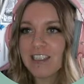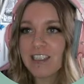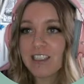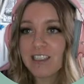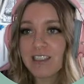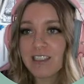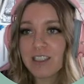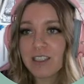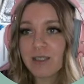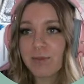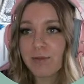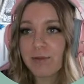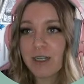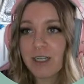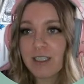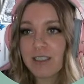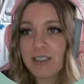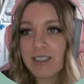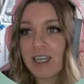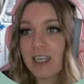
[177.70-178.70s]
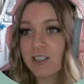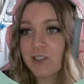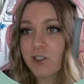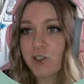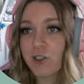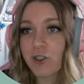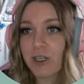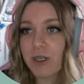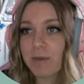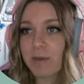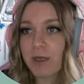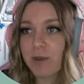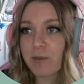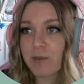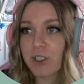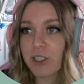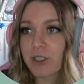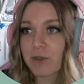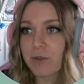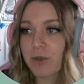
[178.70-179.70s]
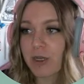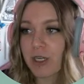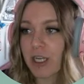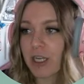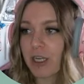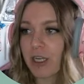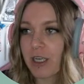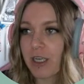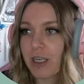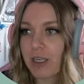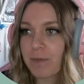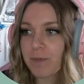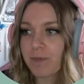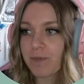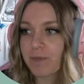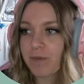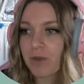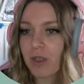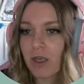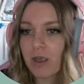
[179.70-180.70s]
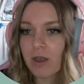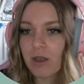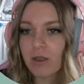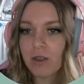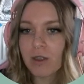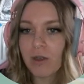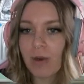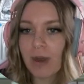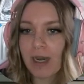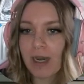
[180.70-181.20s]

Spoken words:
This person has treatment, which is pretty good. Go ahead,